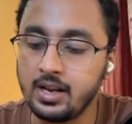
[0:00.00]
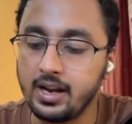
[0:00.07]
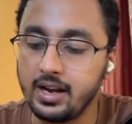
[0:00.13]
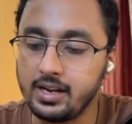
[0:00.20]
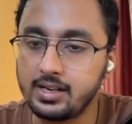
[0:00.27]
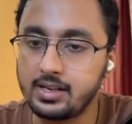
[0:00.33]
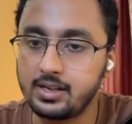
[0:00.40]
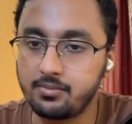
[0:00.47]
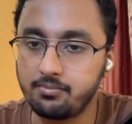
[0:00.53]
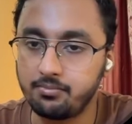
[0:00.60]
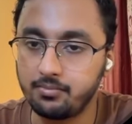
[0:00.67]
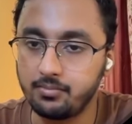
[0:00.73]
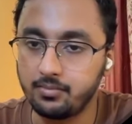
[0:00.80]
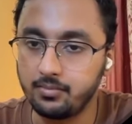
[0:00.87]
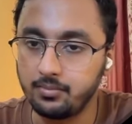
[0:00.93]
it
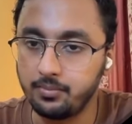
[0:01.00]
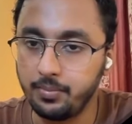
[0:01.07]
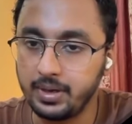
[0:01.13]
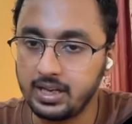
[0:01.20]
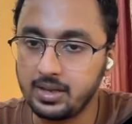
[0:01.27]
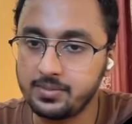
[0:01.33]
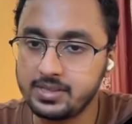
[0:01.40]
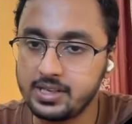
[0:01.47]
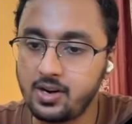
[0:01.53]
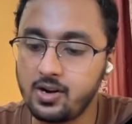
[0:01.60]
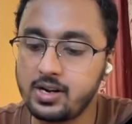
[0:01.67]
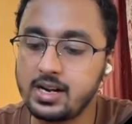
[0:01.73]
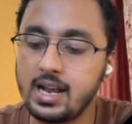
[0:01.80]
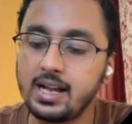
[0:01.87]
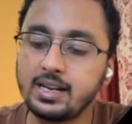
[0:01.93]
becomes an
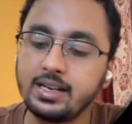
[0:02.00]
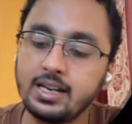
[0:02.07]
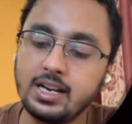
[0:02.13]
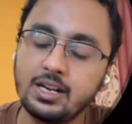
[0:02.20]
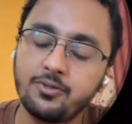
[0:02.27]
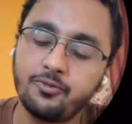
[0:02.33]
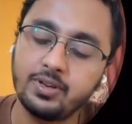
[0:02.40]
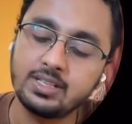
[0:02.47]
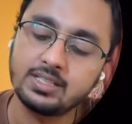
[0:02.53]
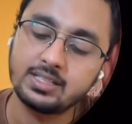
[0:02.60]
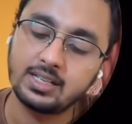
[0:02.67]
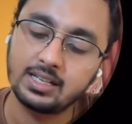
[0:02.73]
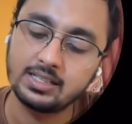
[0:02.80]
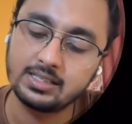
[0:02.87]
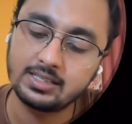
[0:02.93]
order aggregate which
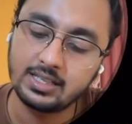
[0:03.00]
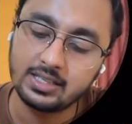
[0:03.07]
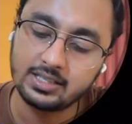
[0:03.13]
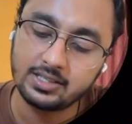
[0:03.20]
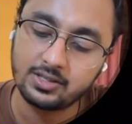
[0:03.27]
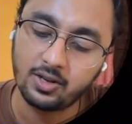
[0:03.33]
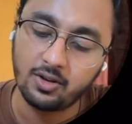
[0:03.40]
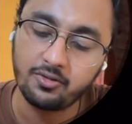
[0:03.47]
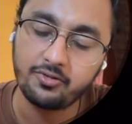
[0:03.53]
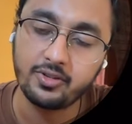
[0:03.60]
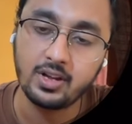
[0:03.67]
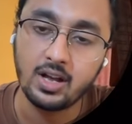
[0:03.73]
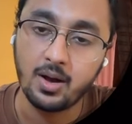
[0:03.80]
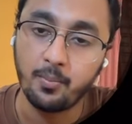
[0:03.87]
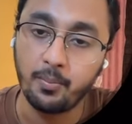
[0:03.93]
consists of
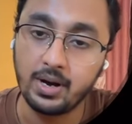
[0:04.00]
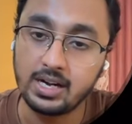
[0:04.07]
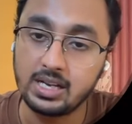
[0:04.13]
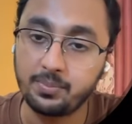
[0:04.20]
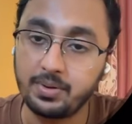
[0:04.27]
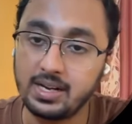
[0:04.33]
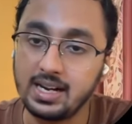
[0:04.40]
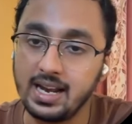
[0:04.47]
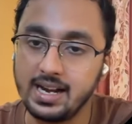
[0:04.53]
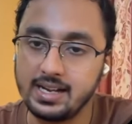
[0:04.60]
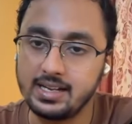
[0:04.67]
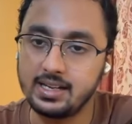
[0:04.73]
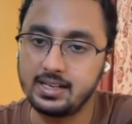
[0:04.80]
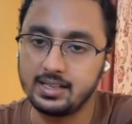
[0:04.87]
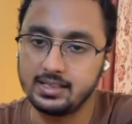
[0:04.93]
multiple
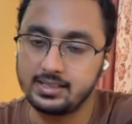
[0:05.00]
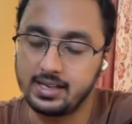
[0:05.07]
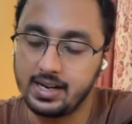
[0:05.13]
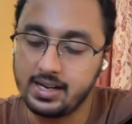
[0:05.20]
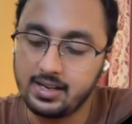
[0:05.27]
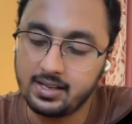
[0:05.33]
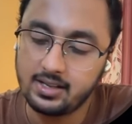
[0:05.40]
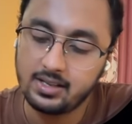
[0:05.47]
entities, right?